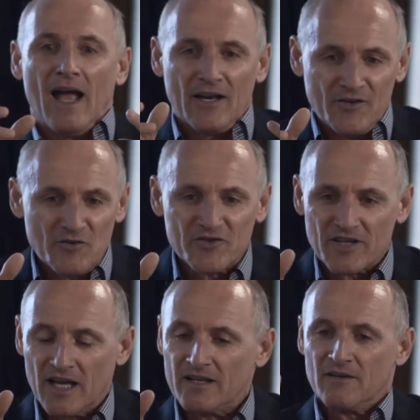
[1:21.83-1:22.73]
And you
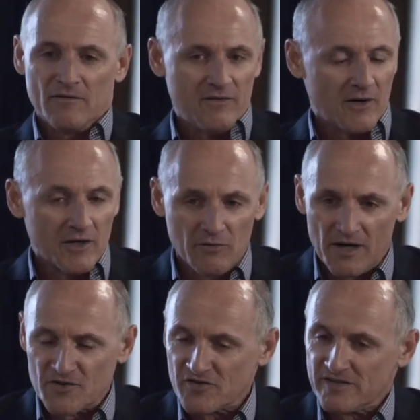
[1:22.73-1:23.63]
said very
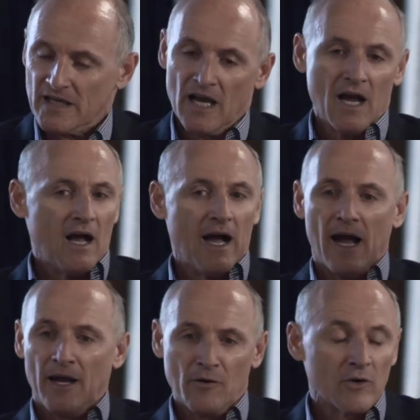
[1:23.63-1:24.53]
graciously, I,
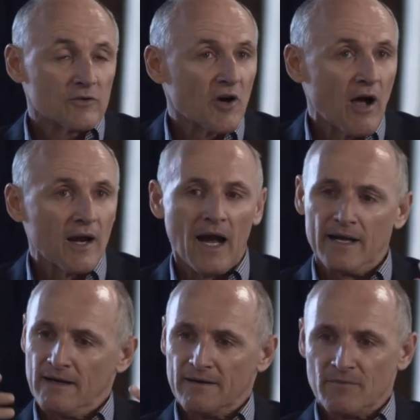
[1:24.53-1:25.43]
I don't know, John.
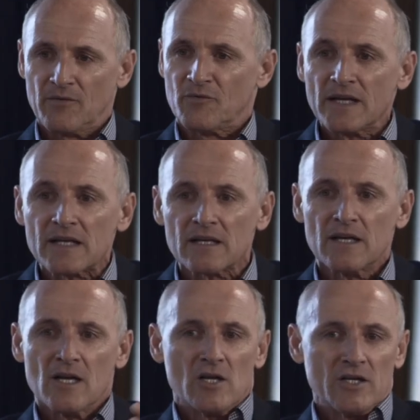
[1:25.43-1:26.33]
I, I, I think
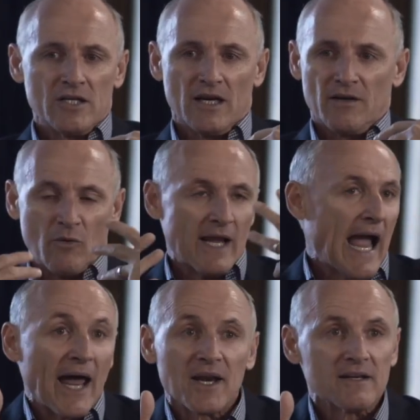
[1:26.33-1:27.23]
it, we
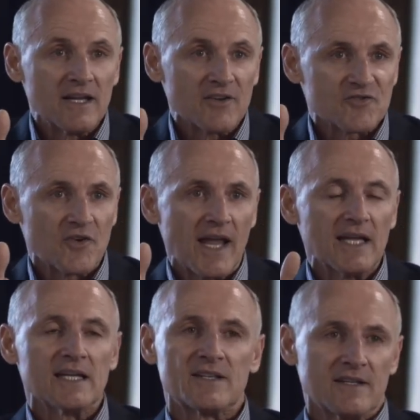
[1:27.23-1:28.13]
had it
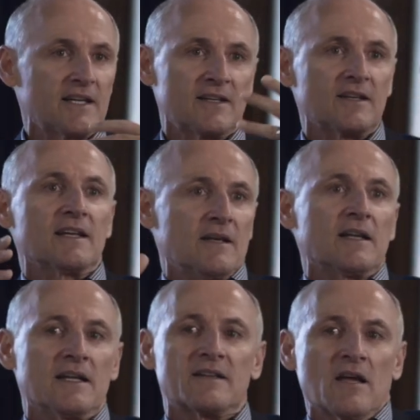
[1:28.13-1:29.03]
yesterday. It, it,
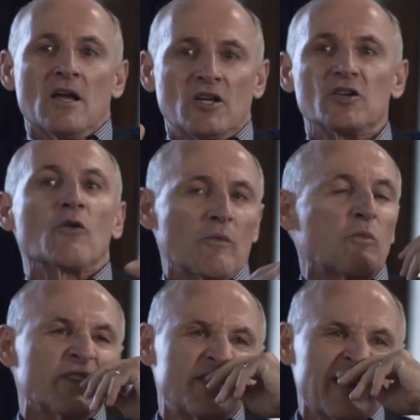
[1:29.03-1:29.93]
it, it, you know, it
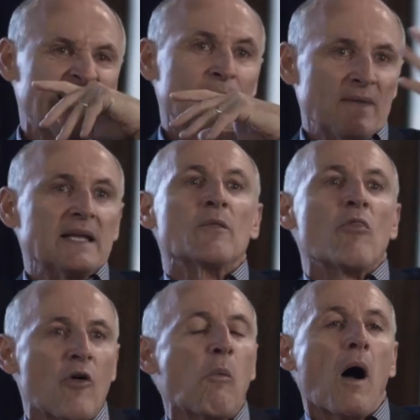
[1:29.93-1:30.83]
was
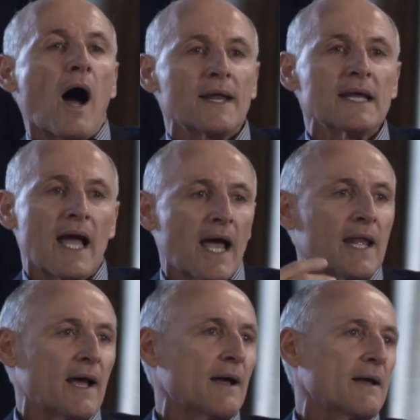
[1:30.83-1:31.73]
in the body,
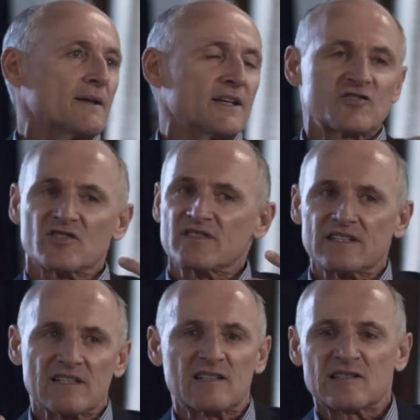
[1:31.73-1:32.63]
and uh, it's just,
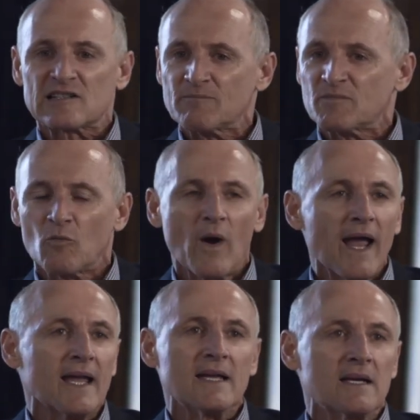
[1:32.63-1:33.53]
it's, it slipped
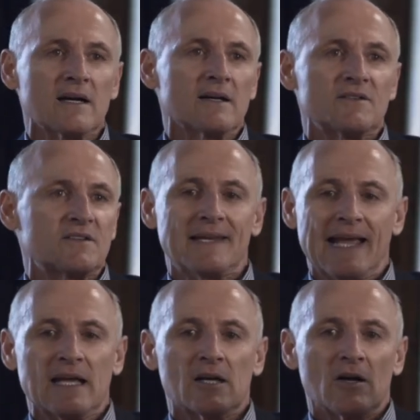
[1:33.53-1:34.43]
away uh, today.